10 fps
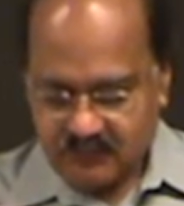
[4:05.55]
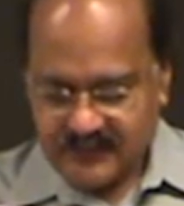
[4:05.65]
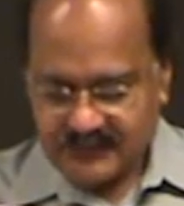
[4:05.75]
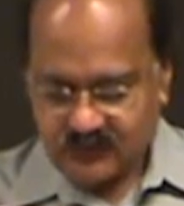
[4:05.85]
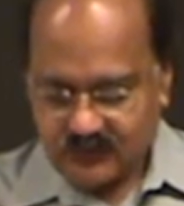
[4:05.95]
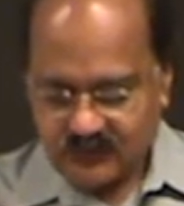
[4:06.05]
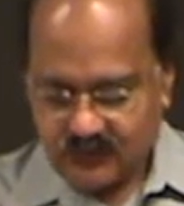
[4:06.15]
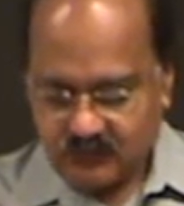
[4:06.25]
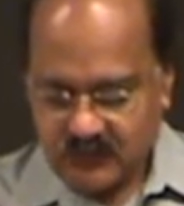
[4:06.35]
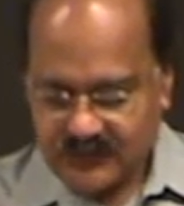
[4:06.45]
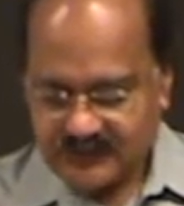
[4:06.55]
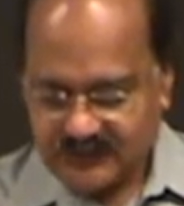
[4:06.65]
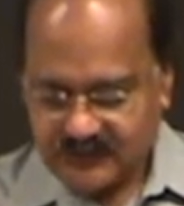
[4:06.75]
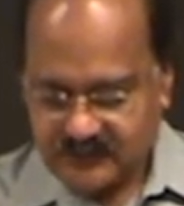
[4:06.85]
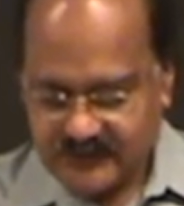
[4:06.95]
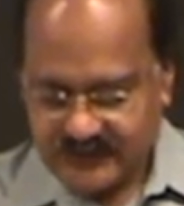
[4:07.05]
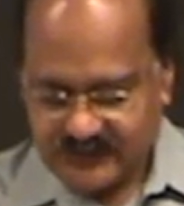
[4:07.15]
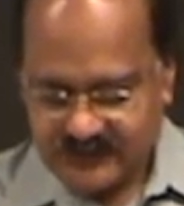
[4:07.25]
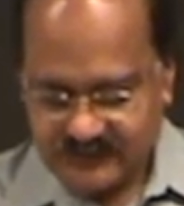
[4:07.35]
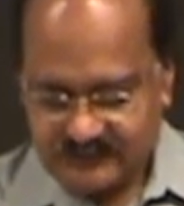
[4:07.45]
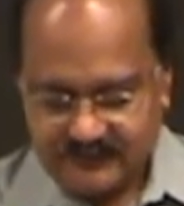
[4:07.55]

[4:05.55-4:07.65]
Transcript: based on your past experience.